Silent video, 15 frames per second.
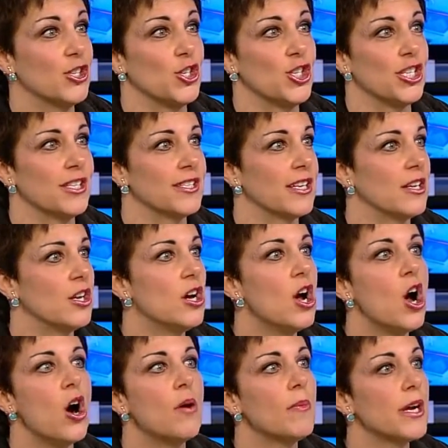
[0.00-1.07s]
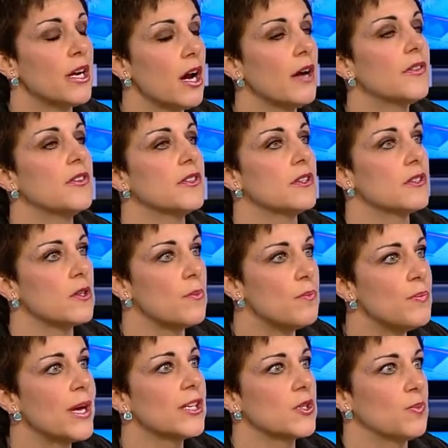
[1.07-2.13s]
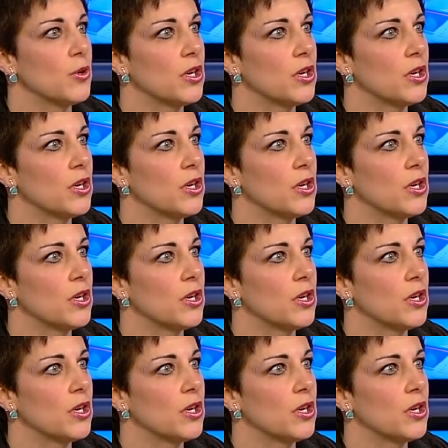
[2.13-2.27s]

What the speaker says: And she said, oh my God, this is the best